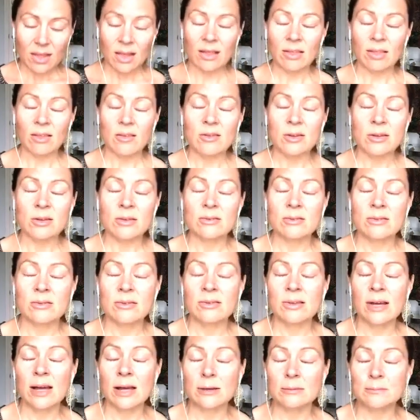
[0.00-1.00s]
I love it.
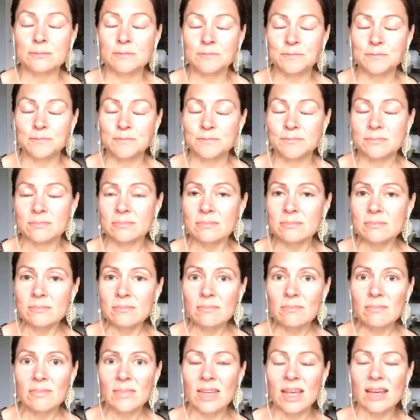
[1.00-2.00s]

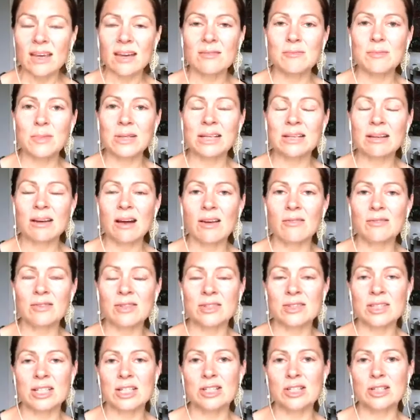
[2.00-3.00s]
I've been in
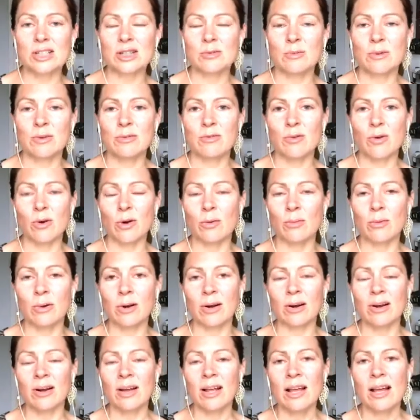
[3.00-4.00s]
conversations before
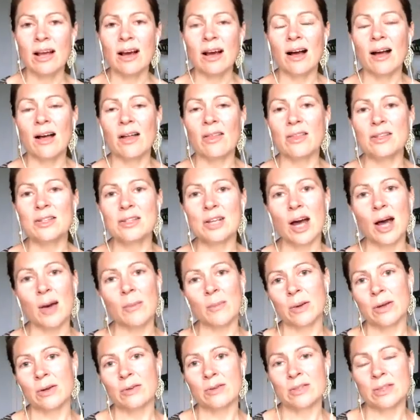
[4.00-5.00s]
where the
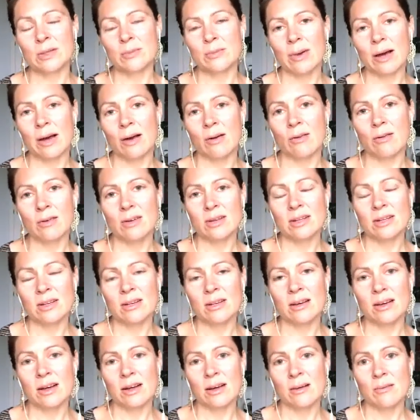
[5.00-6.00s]
topic was about
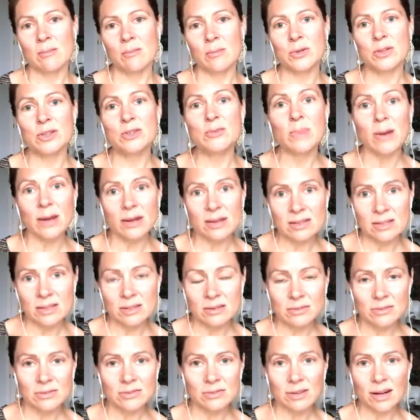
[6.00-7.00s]

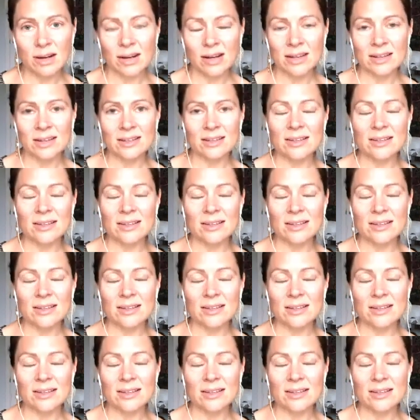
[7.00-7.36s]
perspective, right?